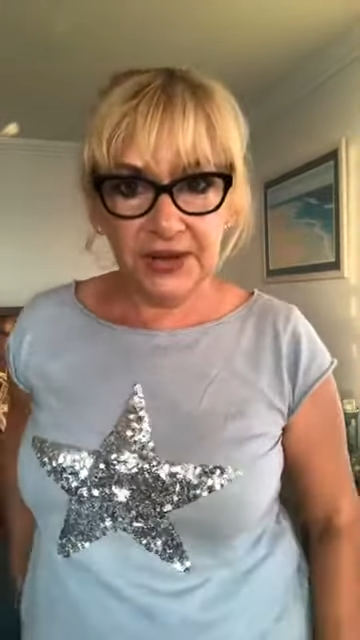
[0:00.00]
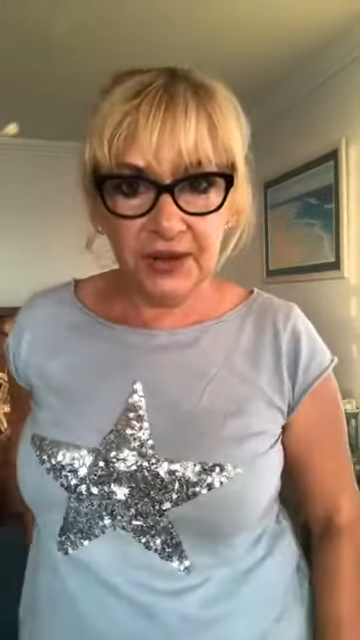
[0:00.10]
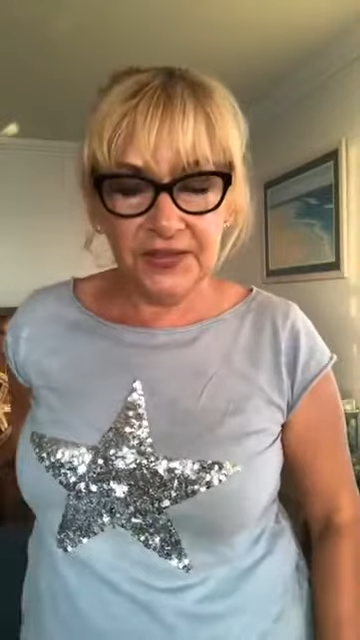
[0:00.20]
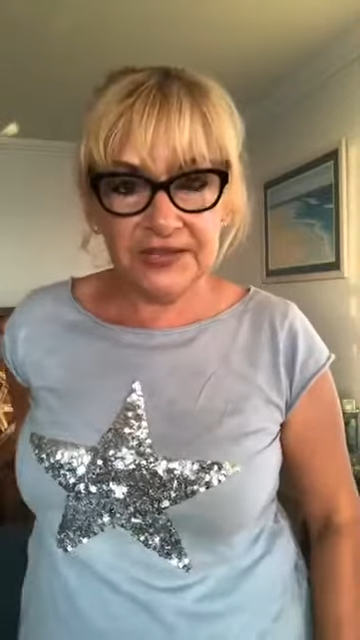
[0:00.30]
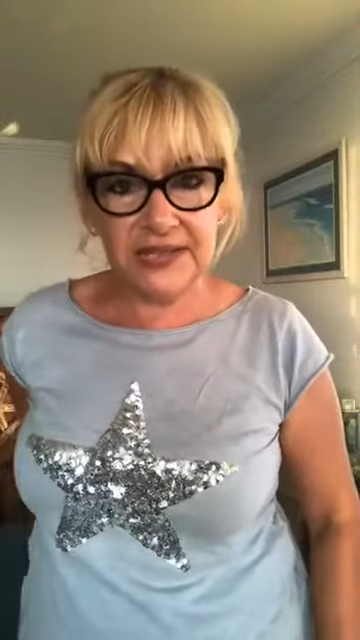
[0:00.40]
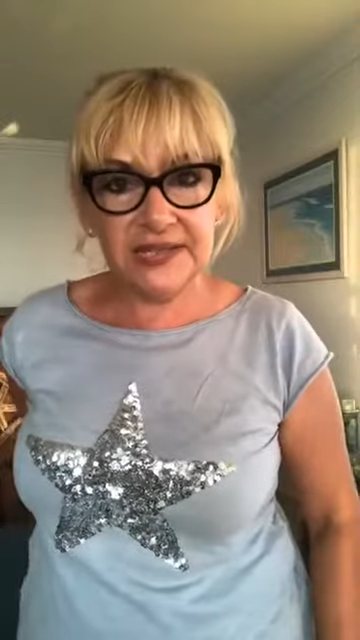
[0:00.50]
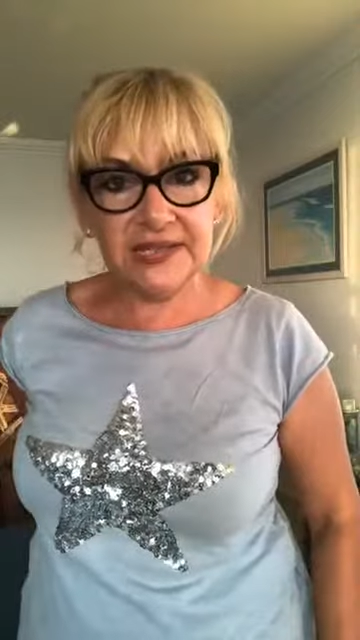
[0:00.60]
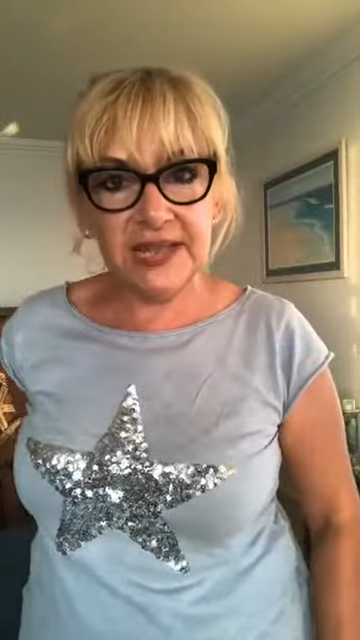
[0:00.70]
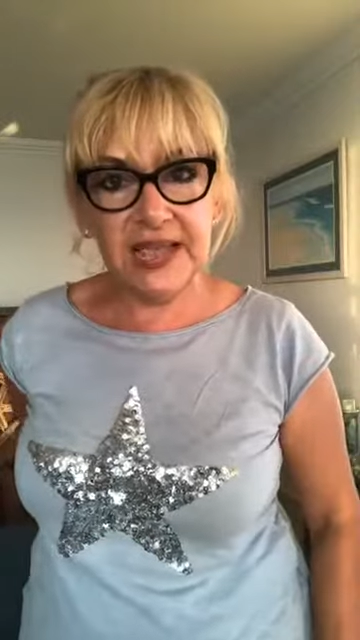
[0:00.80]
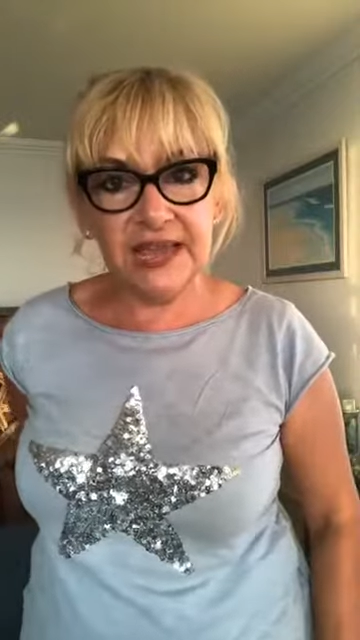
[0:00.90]
You know, this
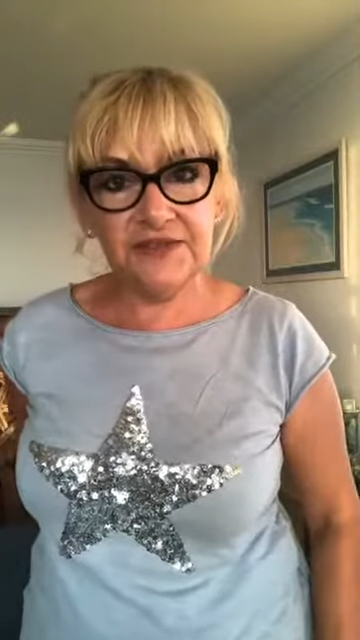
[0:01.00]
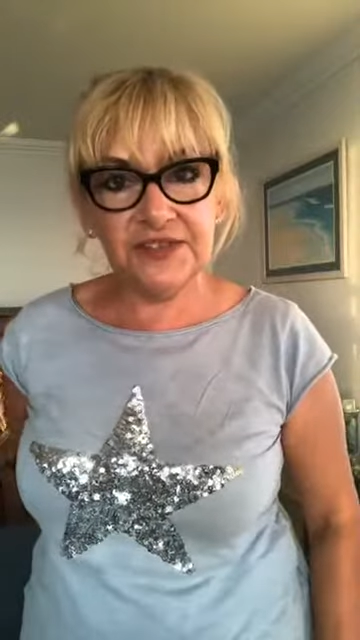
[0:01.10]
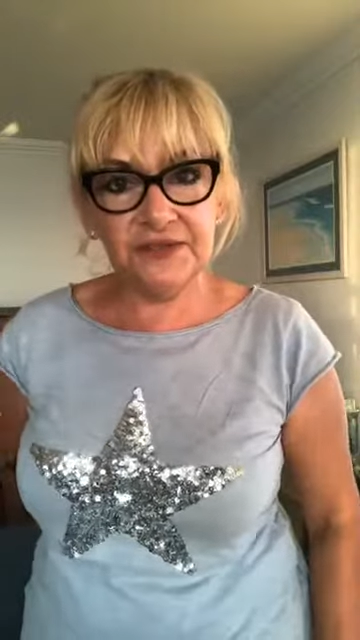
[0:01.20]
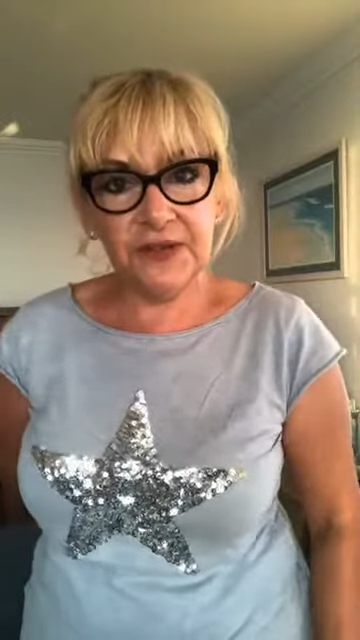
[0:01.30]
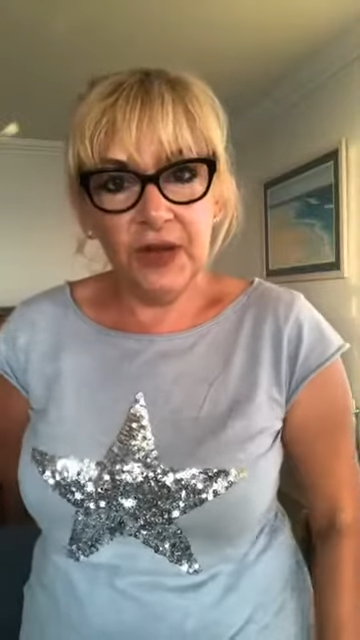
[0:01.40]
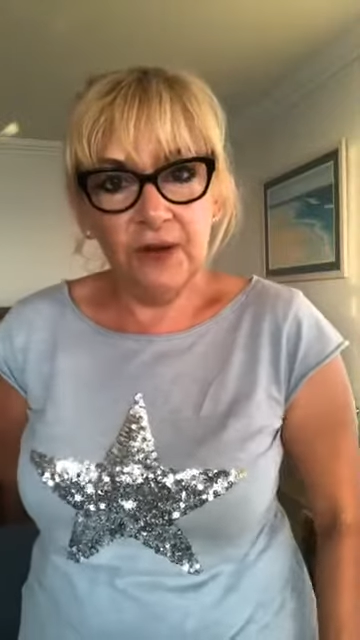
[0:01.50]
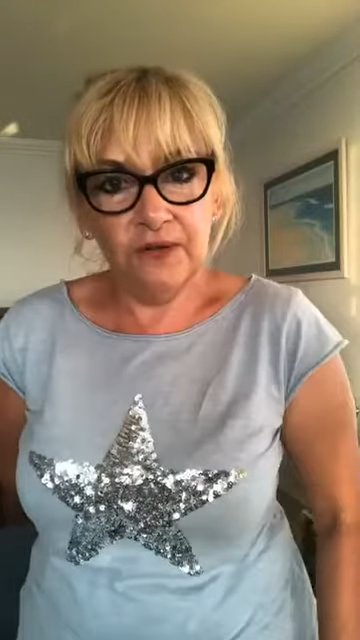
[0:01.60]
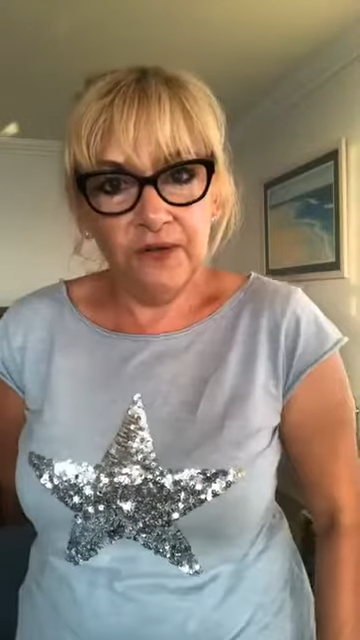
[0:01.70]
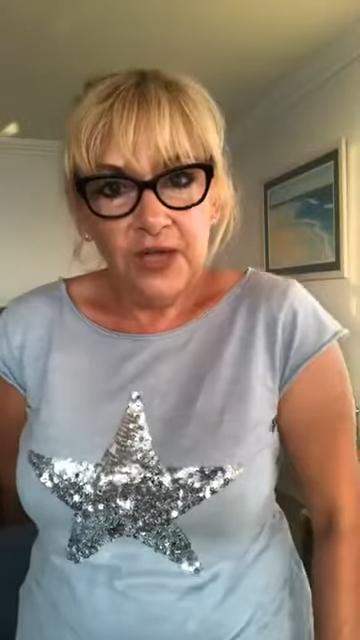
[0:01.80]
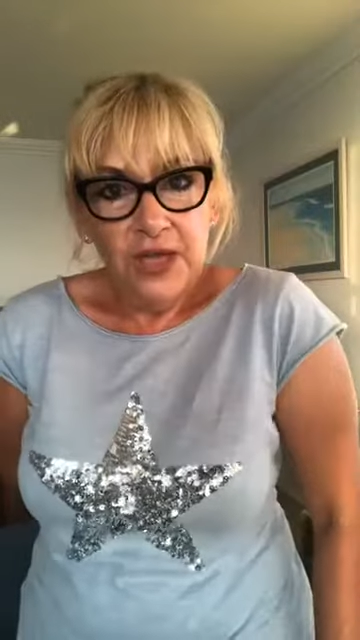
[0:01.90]
is the gift of
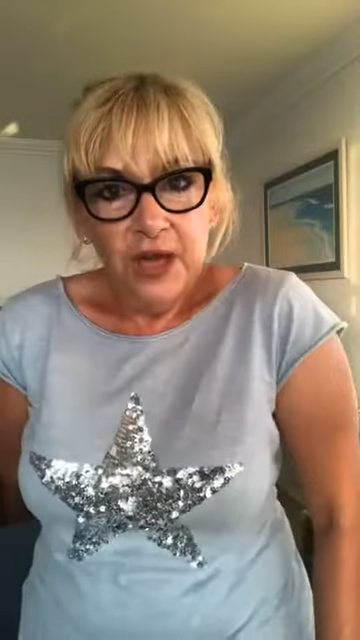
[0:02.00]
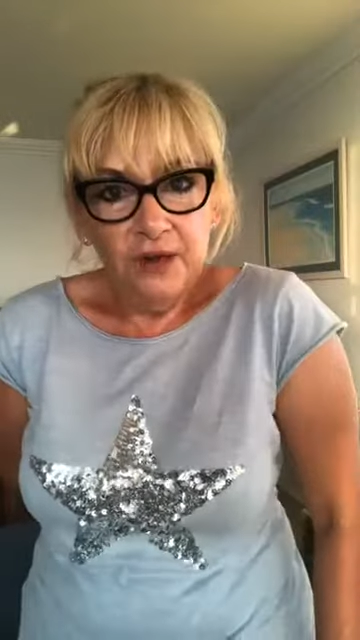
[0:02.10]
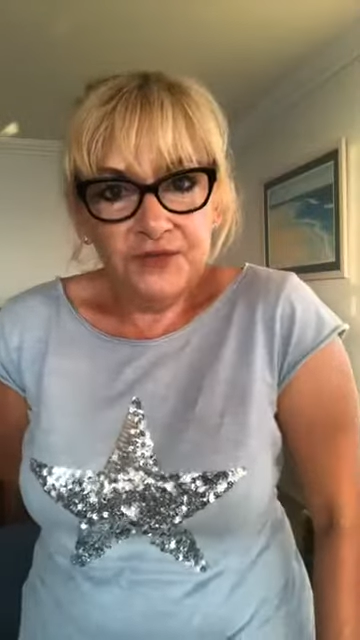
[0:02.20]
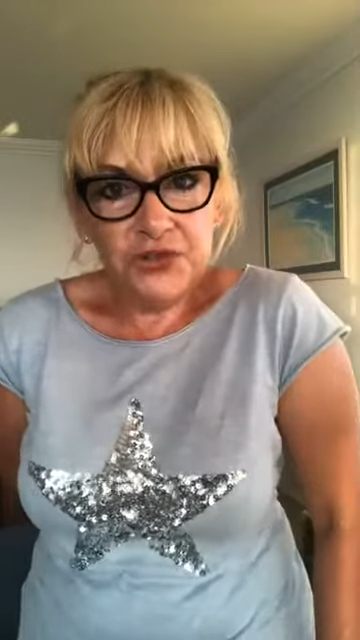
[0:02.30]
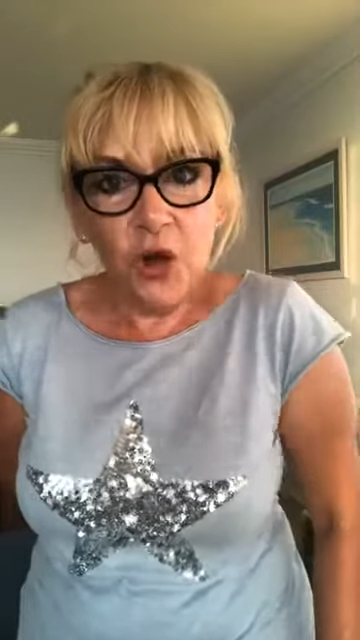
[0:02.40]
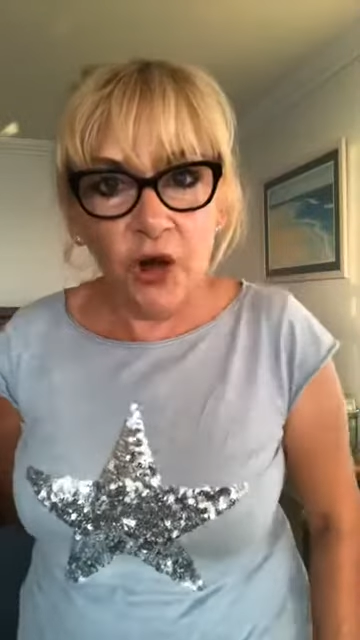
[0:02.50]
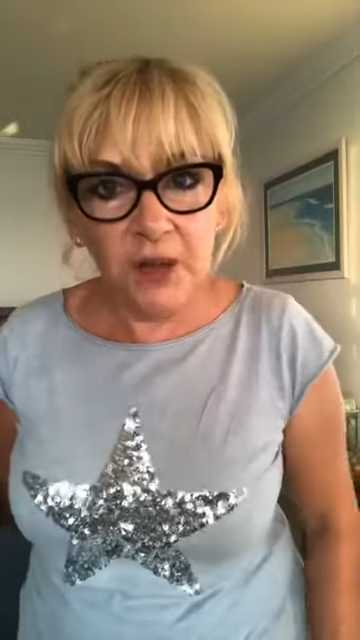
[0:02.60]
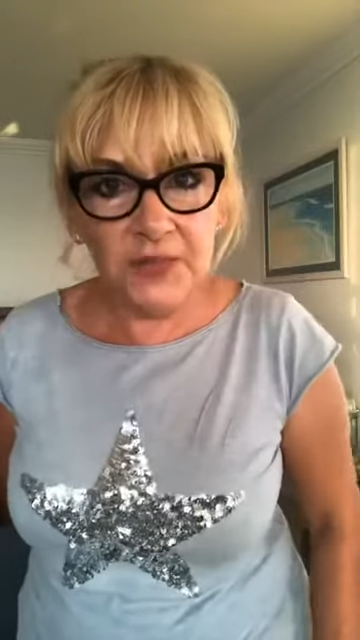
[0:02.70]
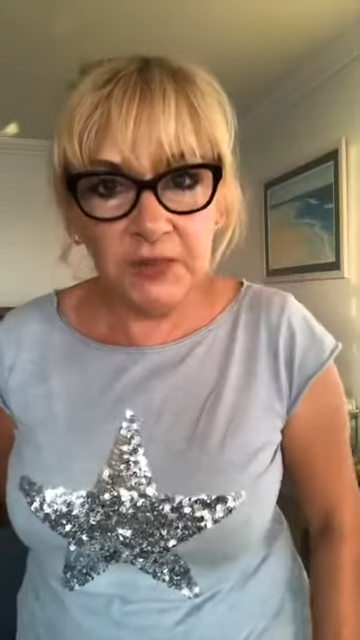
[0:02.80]
time